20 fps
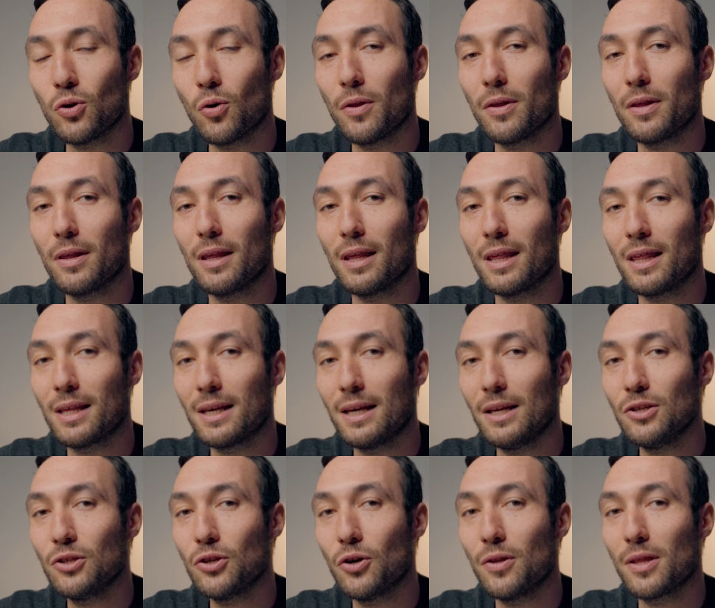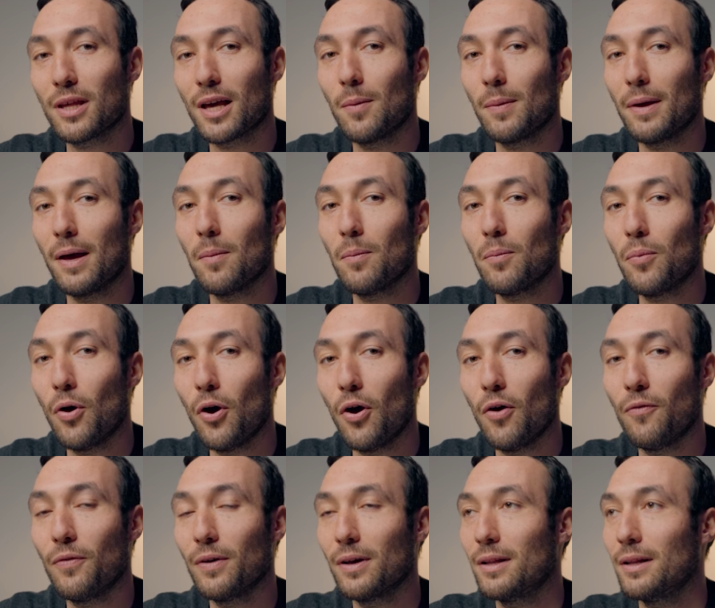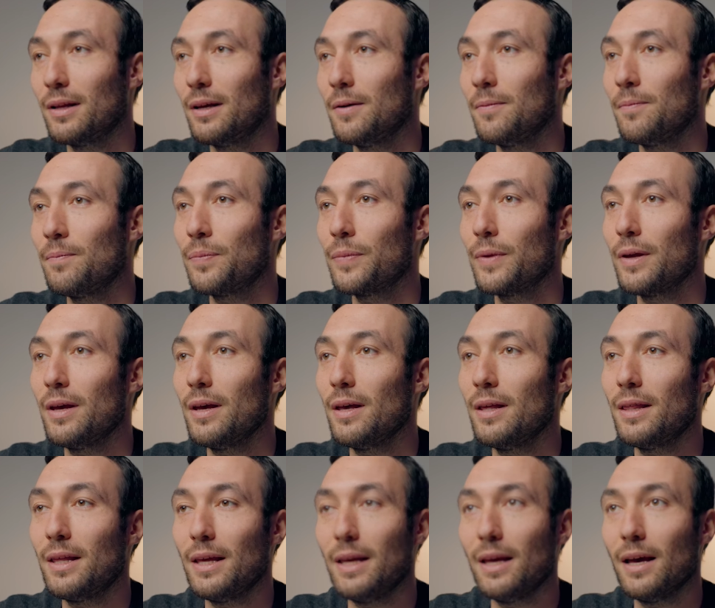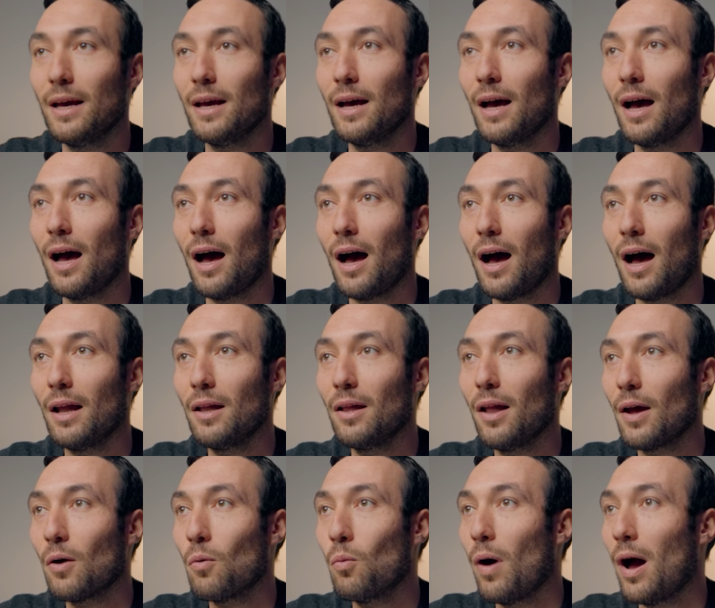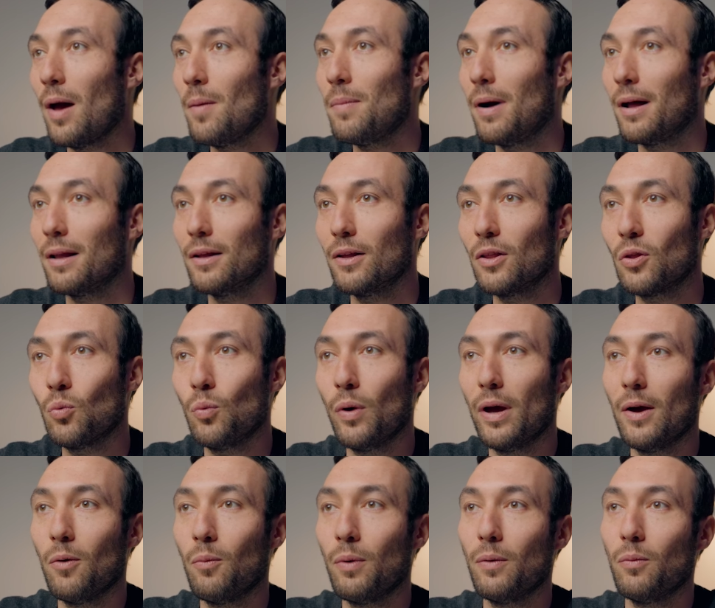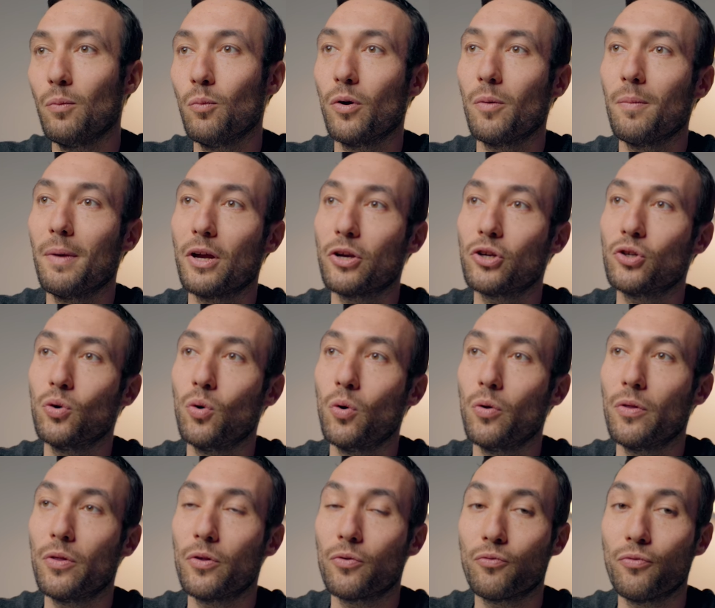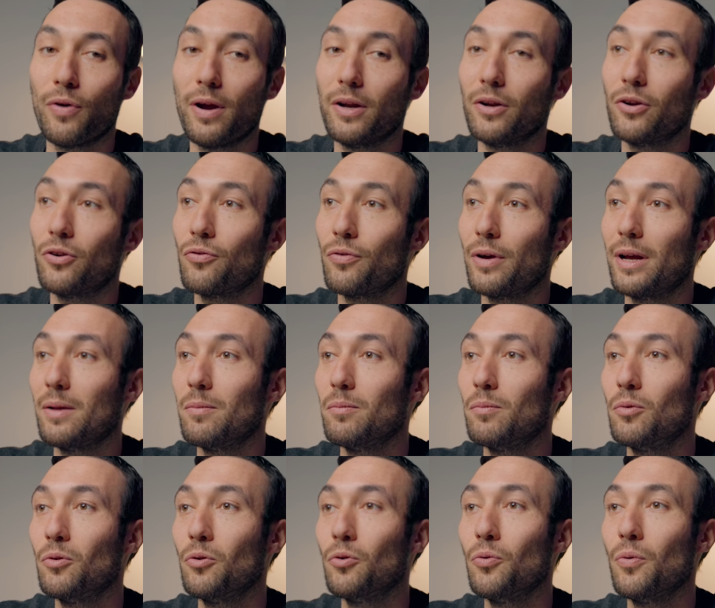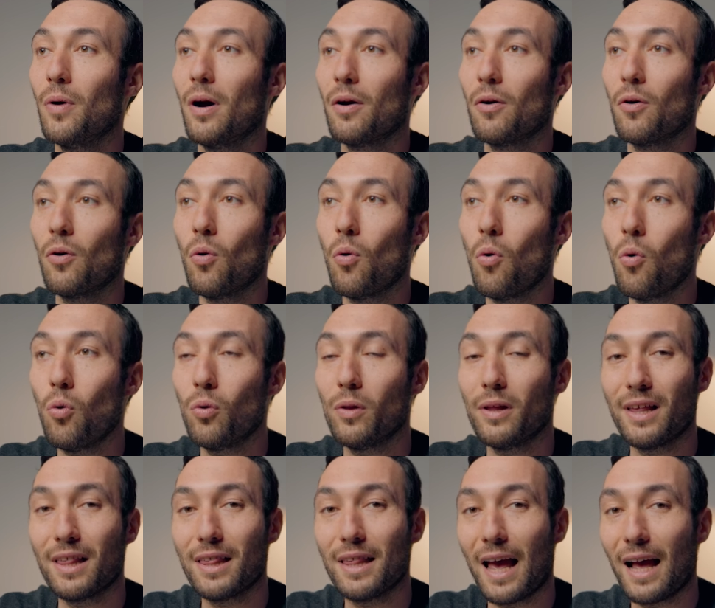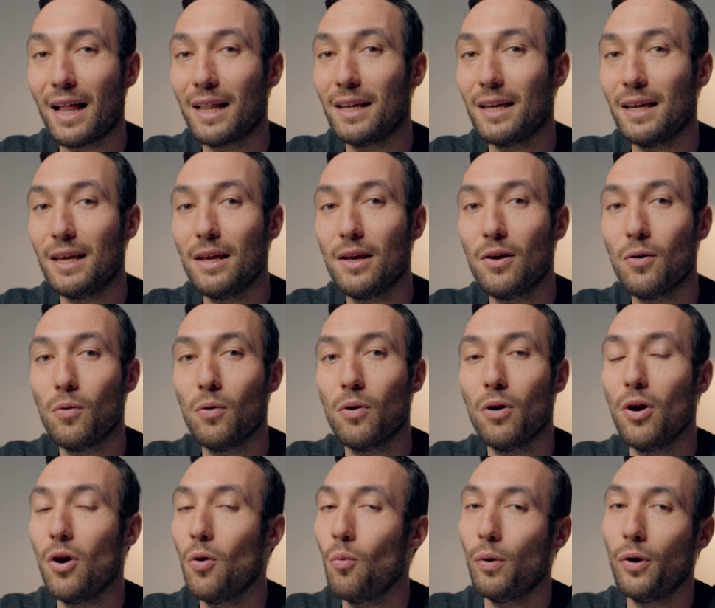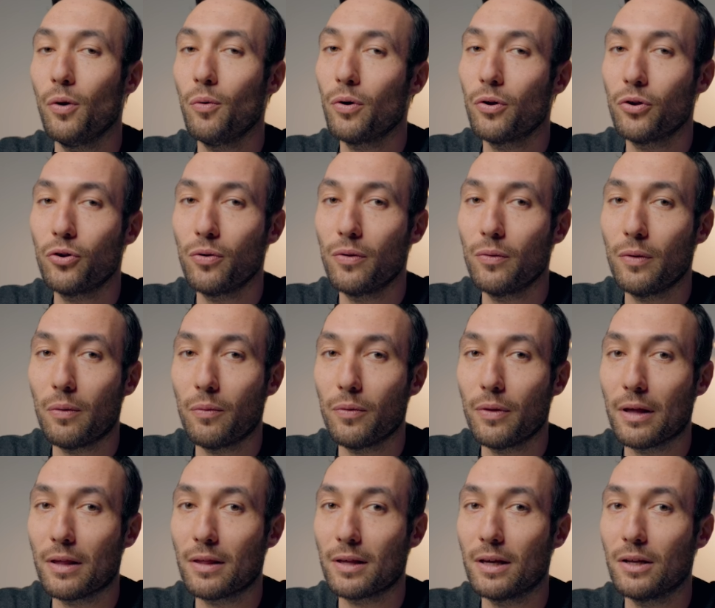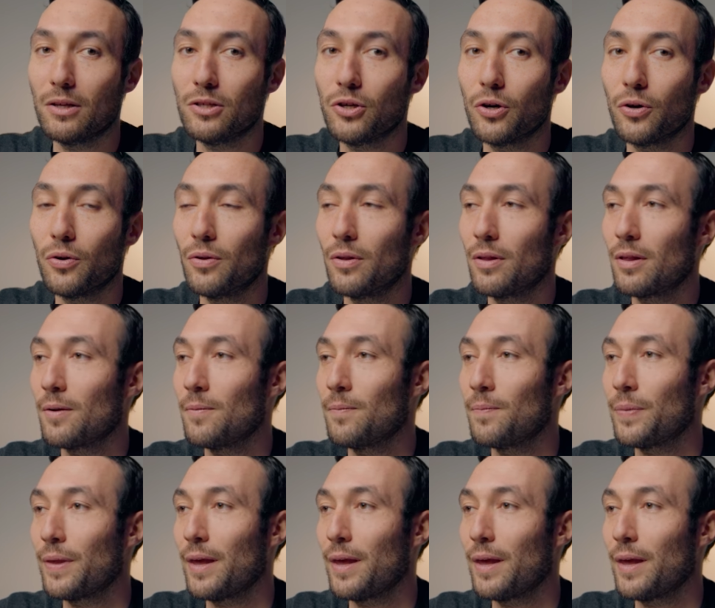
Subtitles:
sure that the skin tones are coming up perfectly. See, unlike white balance where we want to make sure that the red, green and blue are all exactly equal, we don't want to do that with our skin tones.